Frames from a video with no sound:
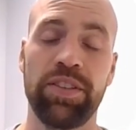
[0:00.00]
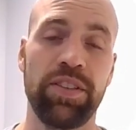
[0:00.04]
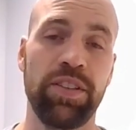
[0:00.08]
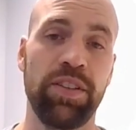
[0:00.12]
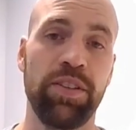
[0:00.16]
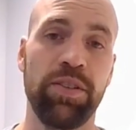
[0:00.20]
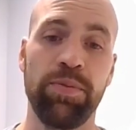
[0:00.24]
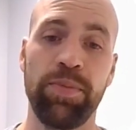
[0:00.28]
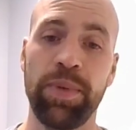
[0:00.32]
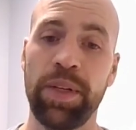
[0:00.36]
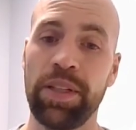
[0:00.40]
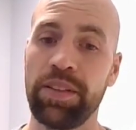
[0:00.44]

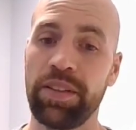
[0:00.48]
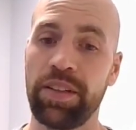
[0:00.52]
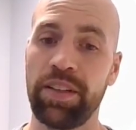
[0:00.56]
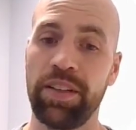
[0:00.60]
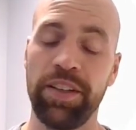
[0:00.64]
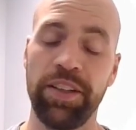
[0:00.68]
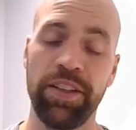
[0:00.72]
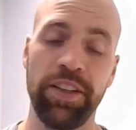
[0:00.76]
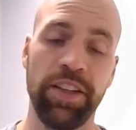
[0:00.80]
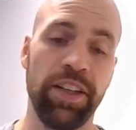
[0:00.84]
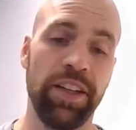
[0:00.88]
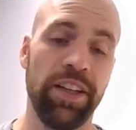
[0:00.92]
so
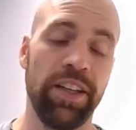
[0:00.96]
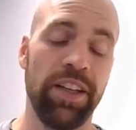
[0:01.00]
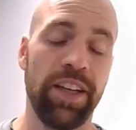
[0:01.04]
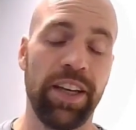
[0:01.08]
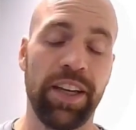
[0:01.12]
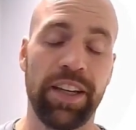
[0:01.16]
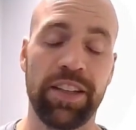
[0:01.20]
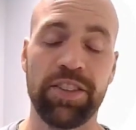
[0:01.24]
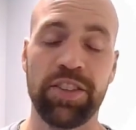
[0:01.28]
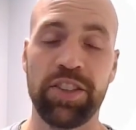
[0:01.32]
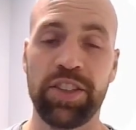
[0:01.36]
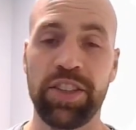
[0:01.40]
basically
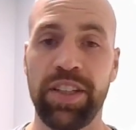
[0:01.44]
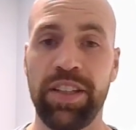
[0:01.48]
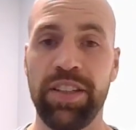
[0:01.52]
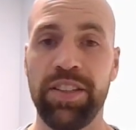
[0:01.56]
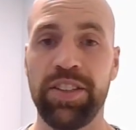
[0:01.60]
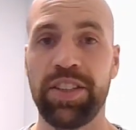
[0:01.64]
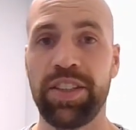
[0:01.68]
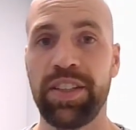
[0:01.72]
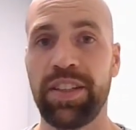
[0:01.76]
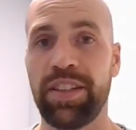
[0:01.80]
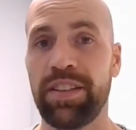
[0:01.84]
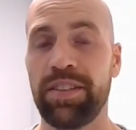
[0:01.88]

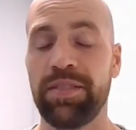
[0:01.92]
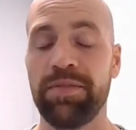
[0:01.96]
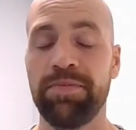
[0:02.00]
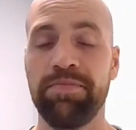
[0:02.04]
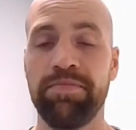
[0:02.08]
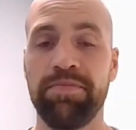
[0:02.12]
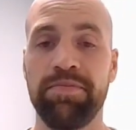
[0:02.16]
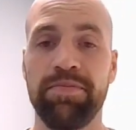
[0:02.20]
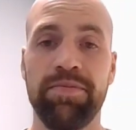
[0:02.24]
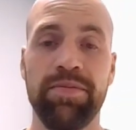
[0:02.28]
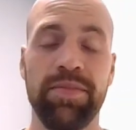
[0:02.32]
exchanging,